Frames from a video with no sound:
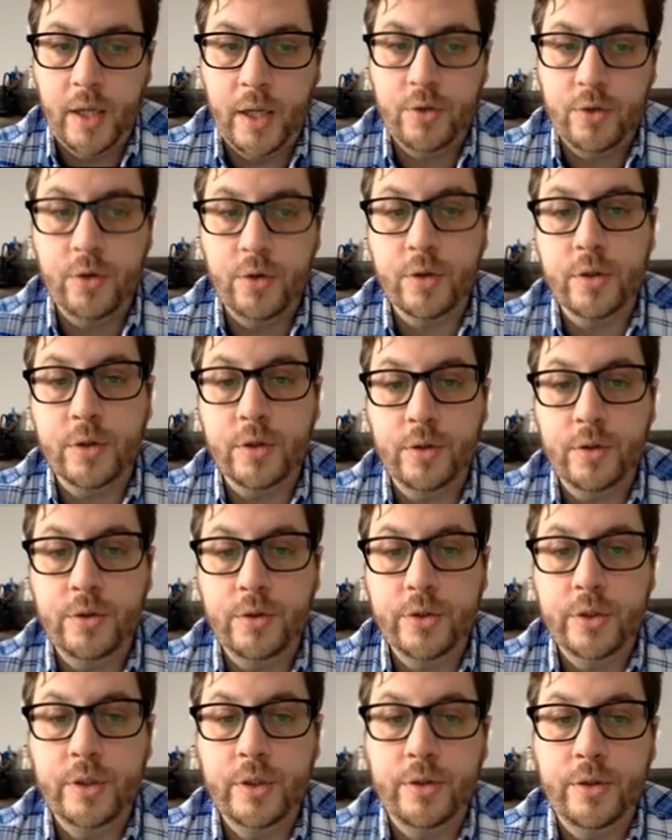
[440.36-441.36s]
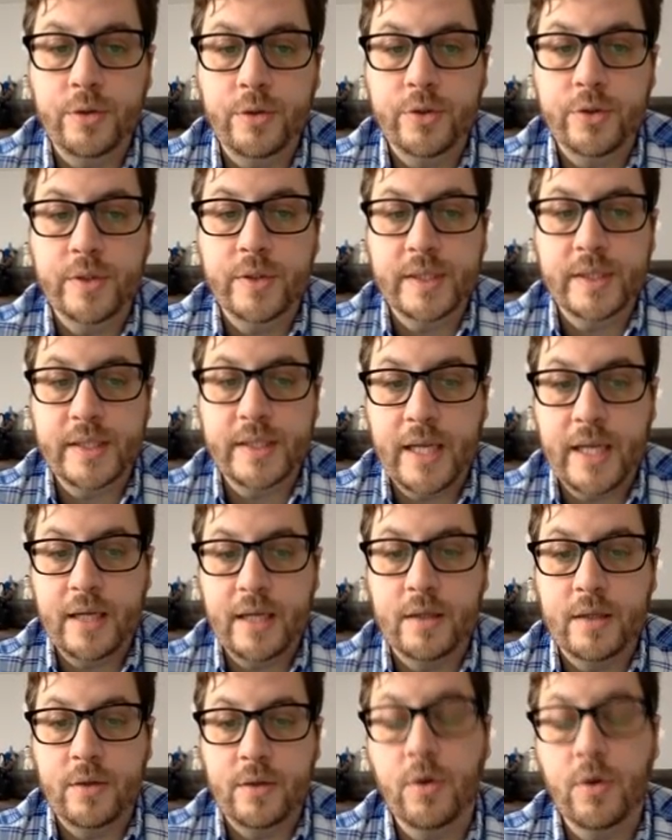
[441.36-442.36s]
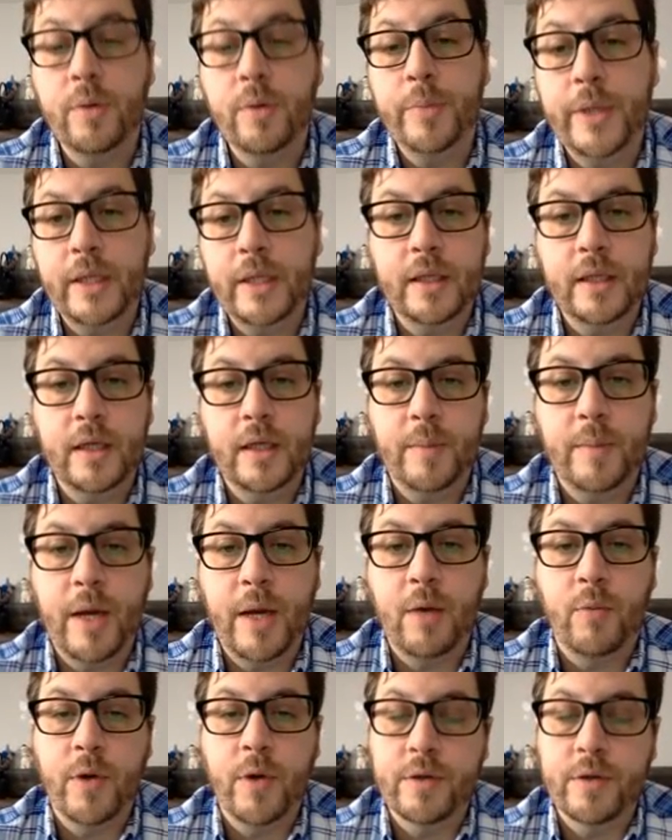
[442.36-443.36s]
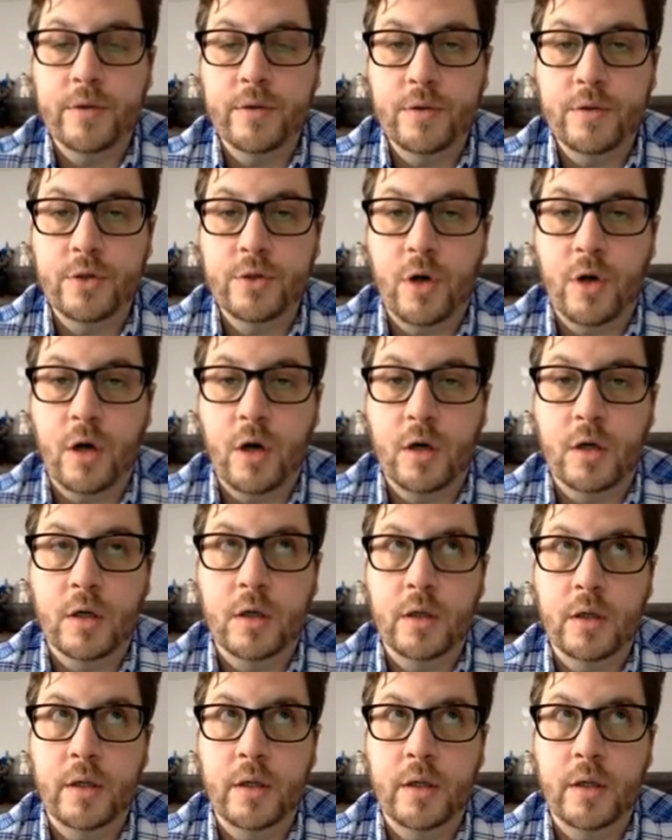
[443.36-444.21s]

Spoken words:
Your conclusion, you should state your opinion about whether the shark,